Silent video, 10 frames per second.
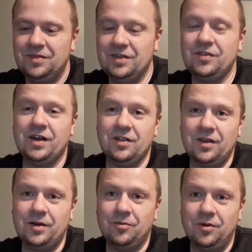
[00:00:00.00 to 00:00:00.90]
a
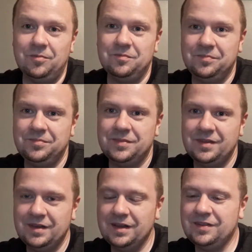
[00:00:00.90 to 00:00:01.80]
lot of rum.
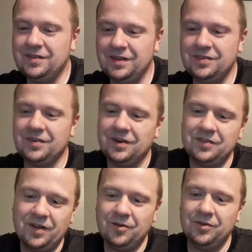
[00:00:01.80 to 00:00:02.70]
It starts
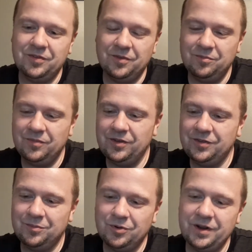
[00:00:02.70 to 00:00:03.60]
out with
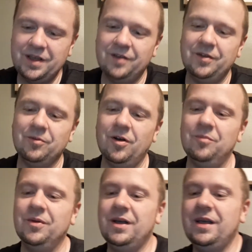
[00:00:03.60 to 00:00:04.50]
some pretty heavy rum,
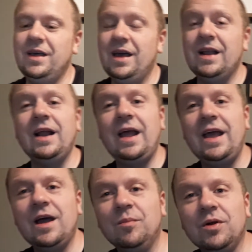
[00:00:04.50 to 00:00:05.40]
and an
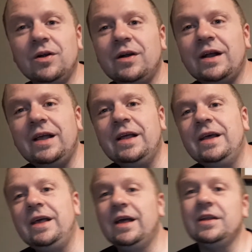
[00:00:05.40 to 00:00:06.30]
amber
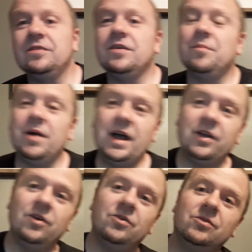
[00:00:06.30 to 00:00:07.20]
and a
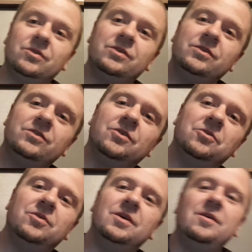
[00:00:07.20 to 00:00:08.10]
tobacco. So,
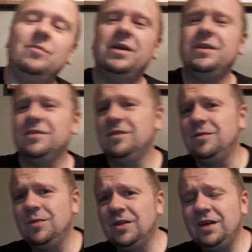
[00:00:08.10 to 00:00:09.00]
but it doesn't
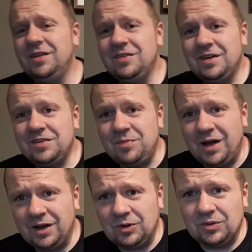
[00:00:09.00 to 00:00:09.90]
smell. It's not
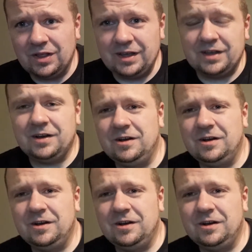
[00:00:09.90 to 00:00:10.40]
tobacco like